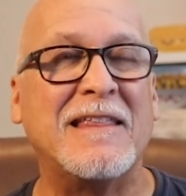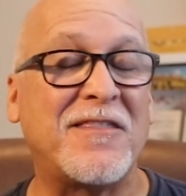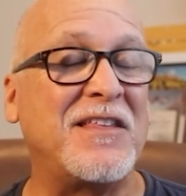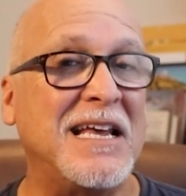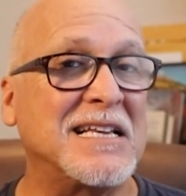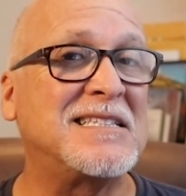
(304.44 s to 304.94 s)
that
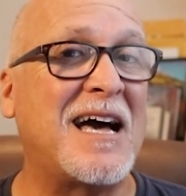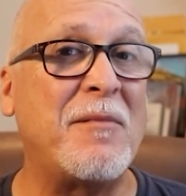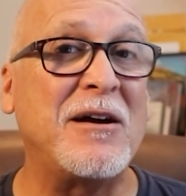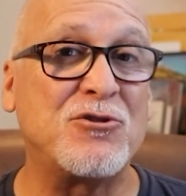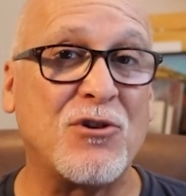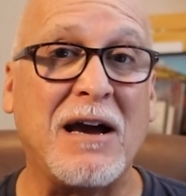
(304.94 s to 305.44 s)
the next time
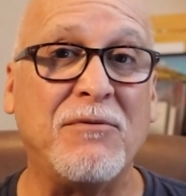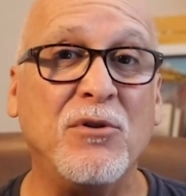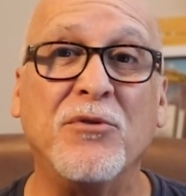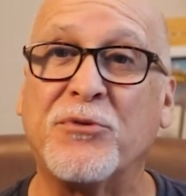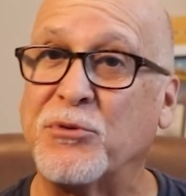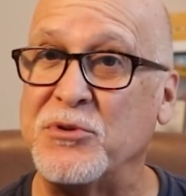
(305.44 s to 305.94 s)
I
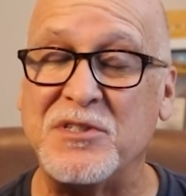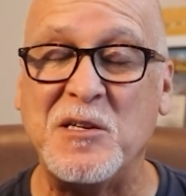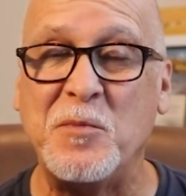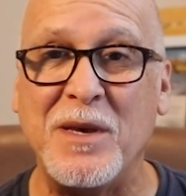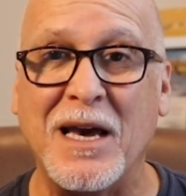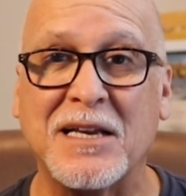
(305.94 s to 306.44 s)
travel through
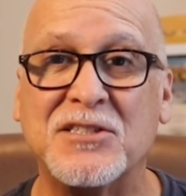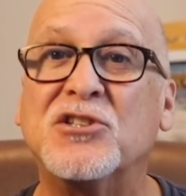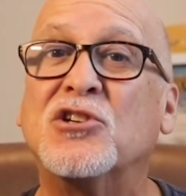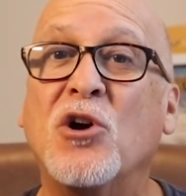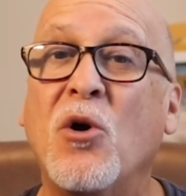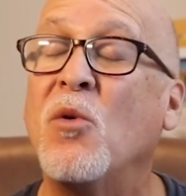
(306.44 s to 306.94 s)
CBX to
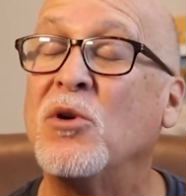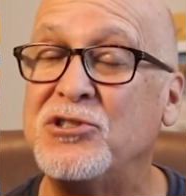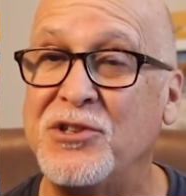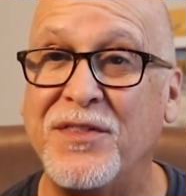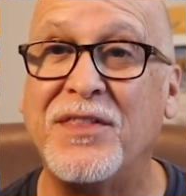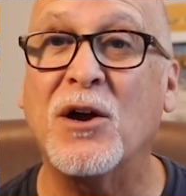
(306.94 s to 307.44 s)
go
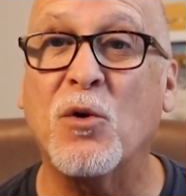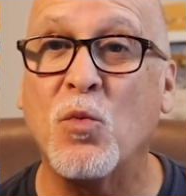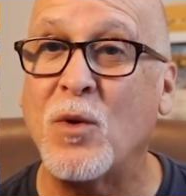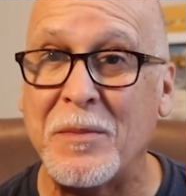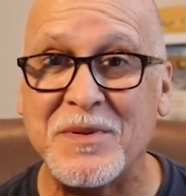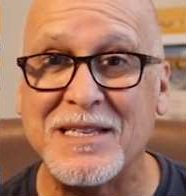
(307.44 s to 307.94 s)
to their
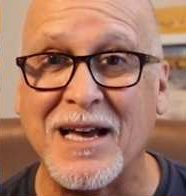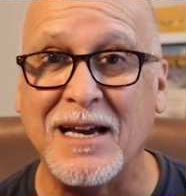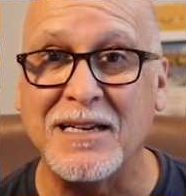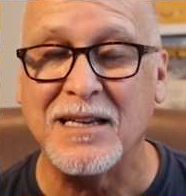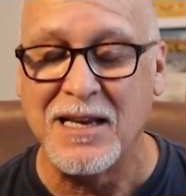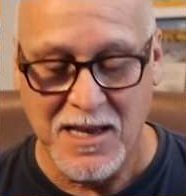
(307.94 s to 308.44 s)

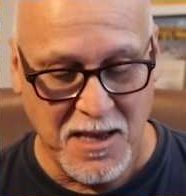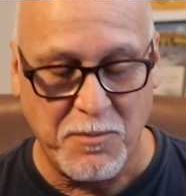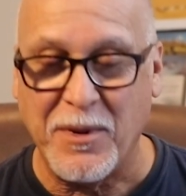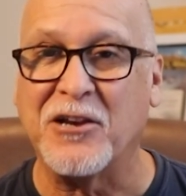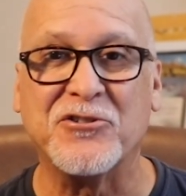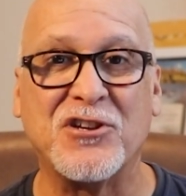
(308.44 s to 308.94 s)
website,
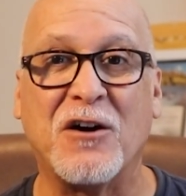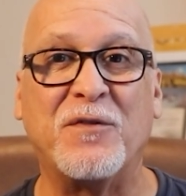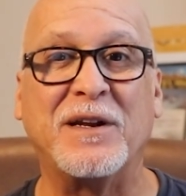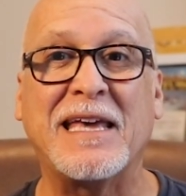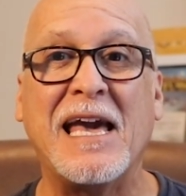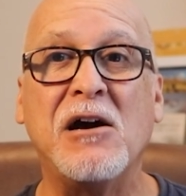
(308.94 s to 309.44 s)
make yourself
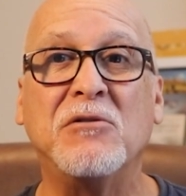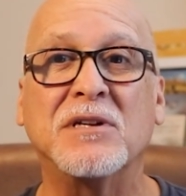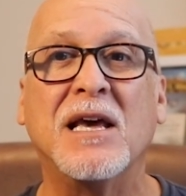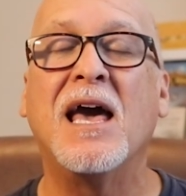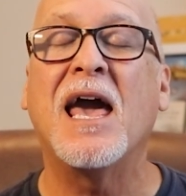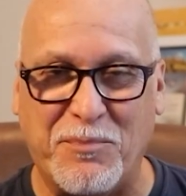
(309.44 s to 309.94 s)
an account,
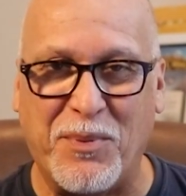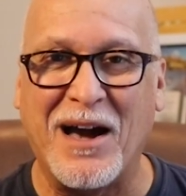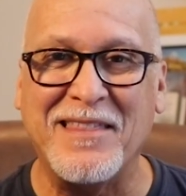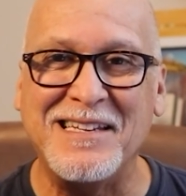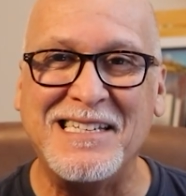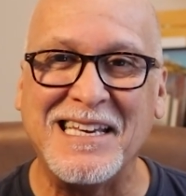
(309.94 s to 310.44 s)

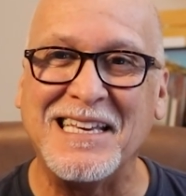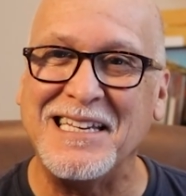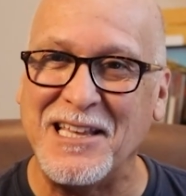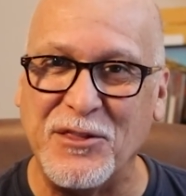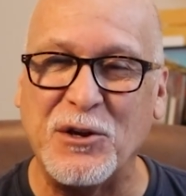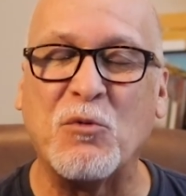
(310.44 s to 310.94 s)
buy the ticket
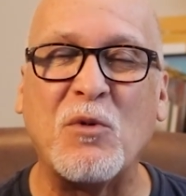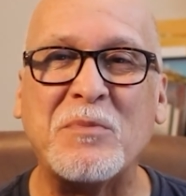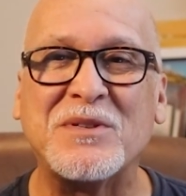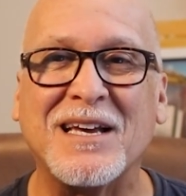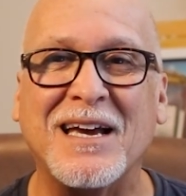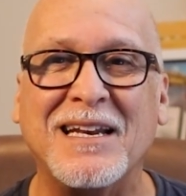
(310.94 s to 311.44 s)
in their
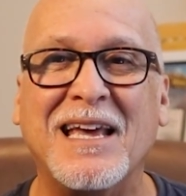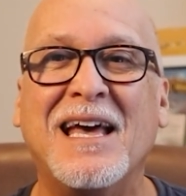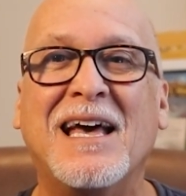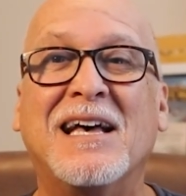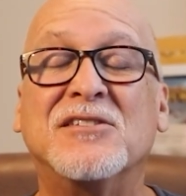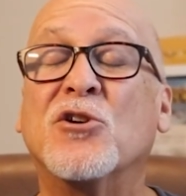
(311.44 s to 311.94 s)
website
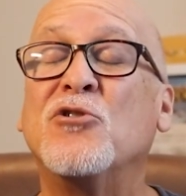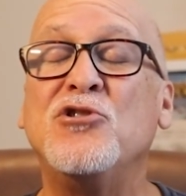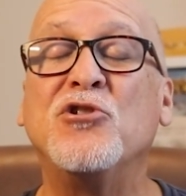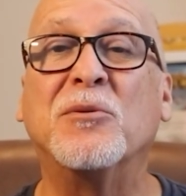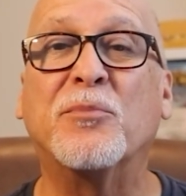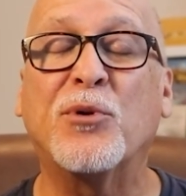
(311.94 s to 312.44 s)
so
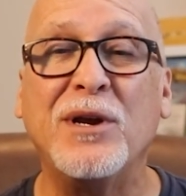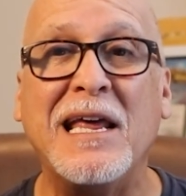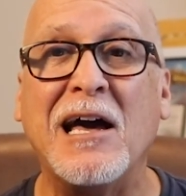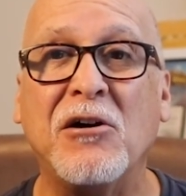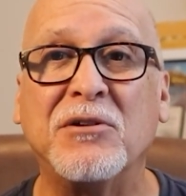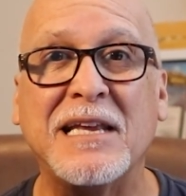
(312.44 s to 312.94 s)
you can print
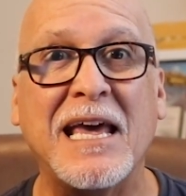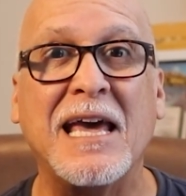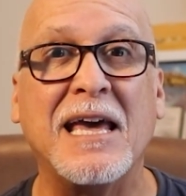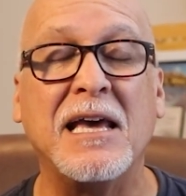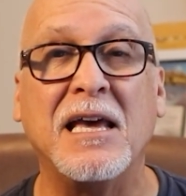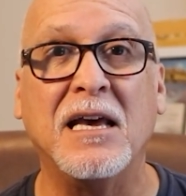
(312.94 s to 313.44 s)
out
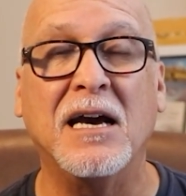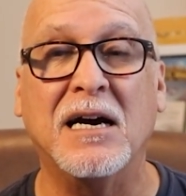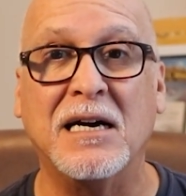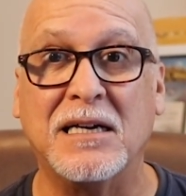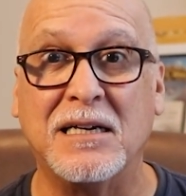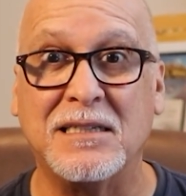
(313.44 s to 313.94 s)
a
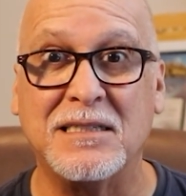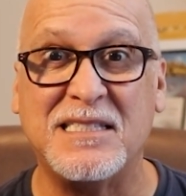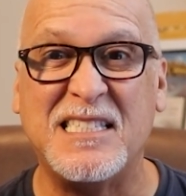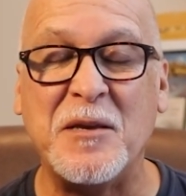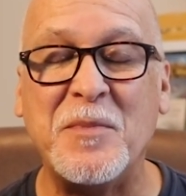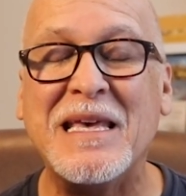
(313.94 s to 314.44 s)

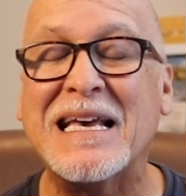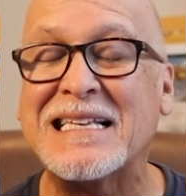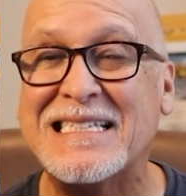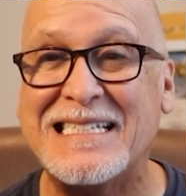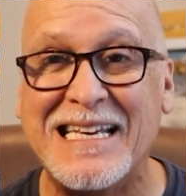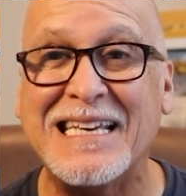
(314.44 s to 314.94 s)

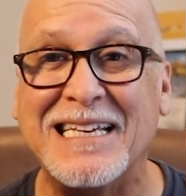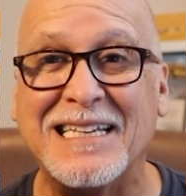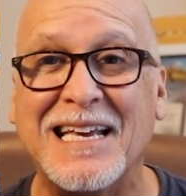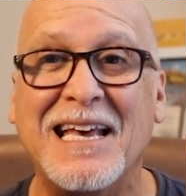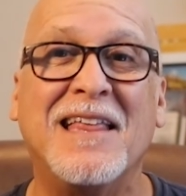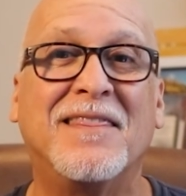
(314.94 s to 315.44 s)
CBX ticket
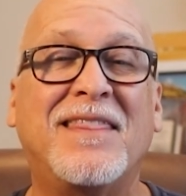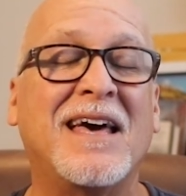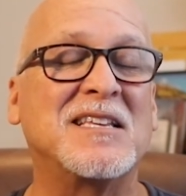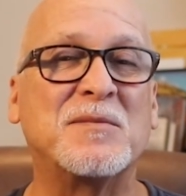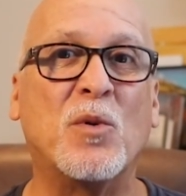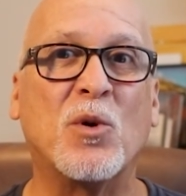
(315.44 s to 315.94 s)

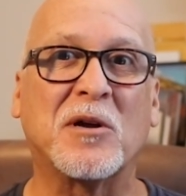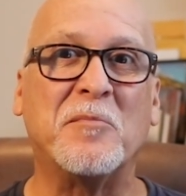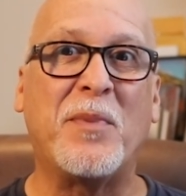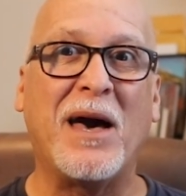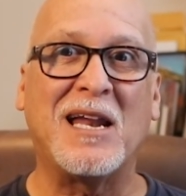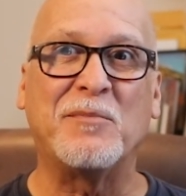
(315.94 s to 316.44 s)
that is more
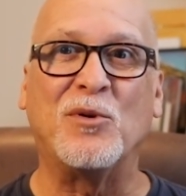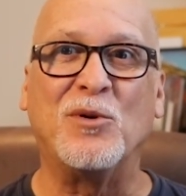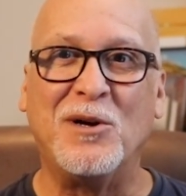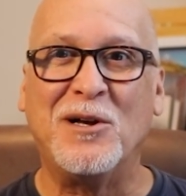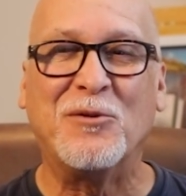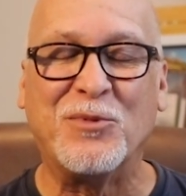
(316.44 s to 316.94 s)
compatible
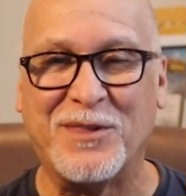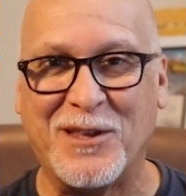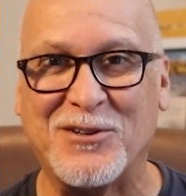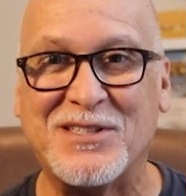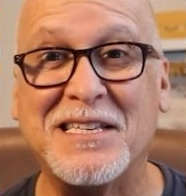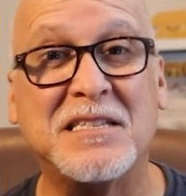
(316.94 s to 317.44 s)
with
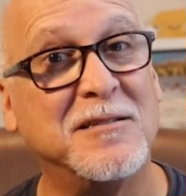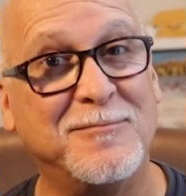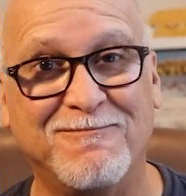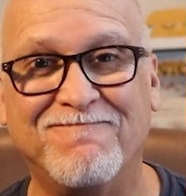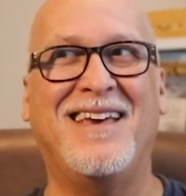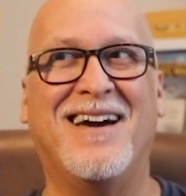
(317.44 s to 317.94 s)
their
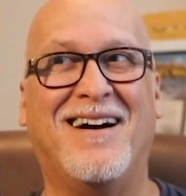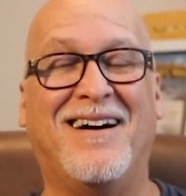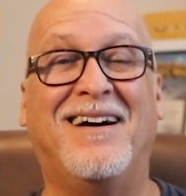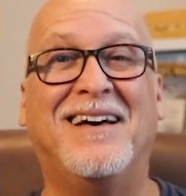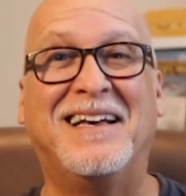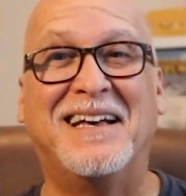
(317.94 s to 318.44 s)
system. Yeah,
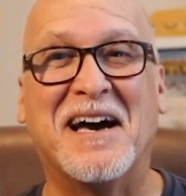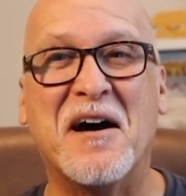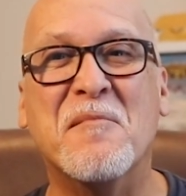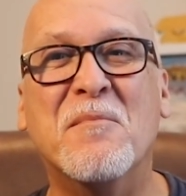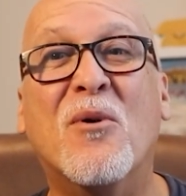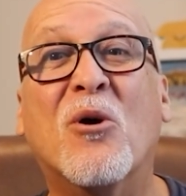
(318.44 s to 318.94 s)

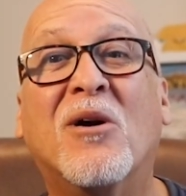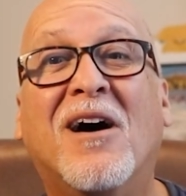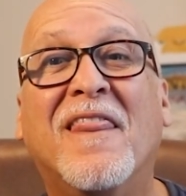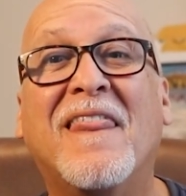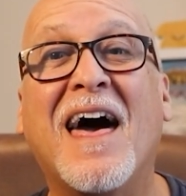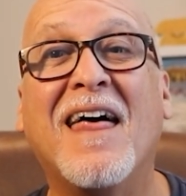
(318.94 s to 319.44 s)
more
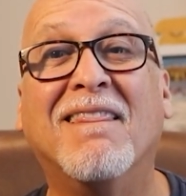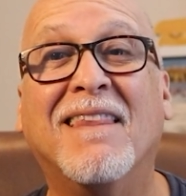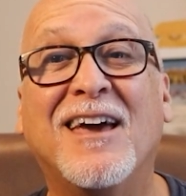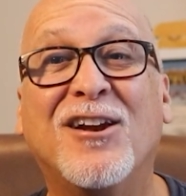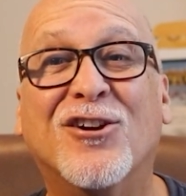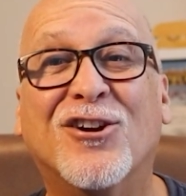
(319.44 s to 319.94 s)
on that
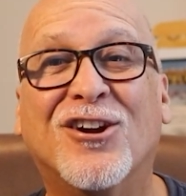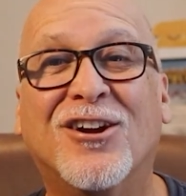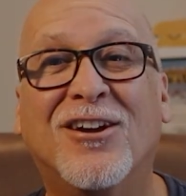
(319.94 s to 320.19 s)
later.